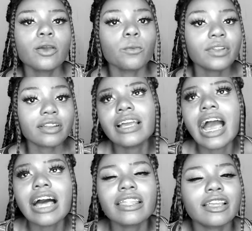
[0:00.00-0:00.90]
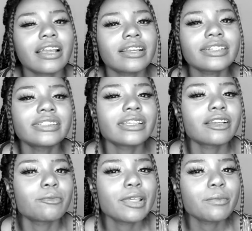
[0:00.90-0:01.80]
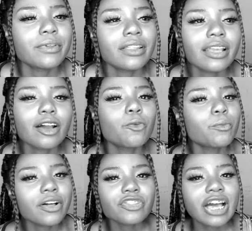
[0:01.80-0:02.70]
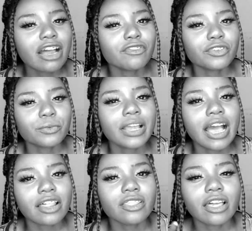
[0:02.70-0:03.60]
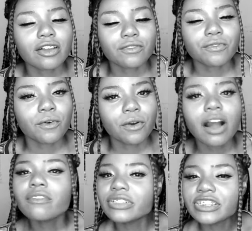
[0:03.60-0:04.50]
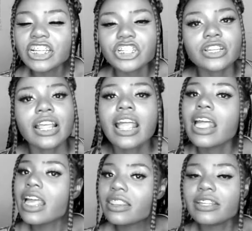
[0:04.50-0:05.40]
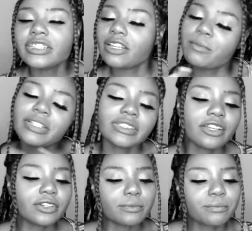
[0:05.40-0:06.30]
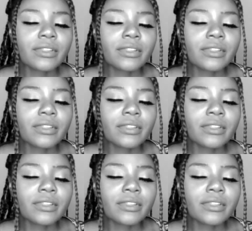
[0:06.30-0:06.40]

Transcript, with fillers: when I like I guess like maybe like a month after we had like a phone conversation and he sent me this letter.